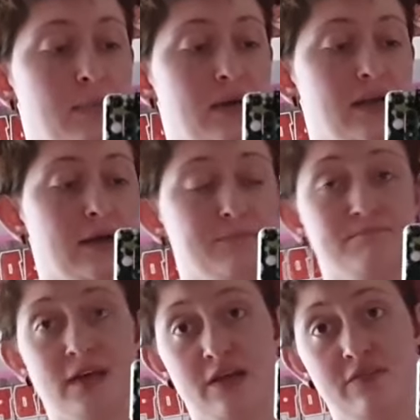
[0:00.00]
But
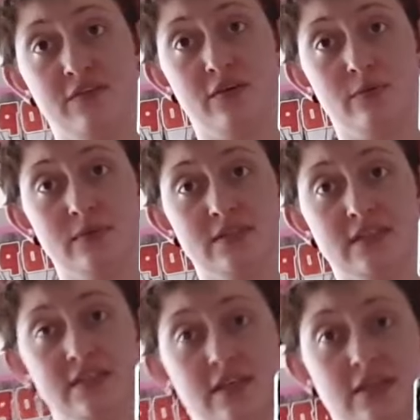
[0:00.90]
I feel once I
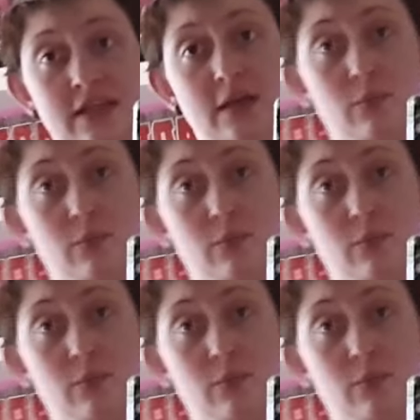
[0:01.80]
start like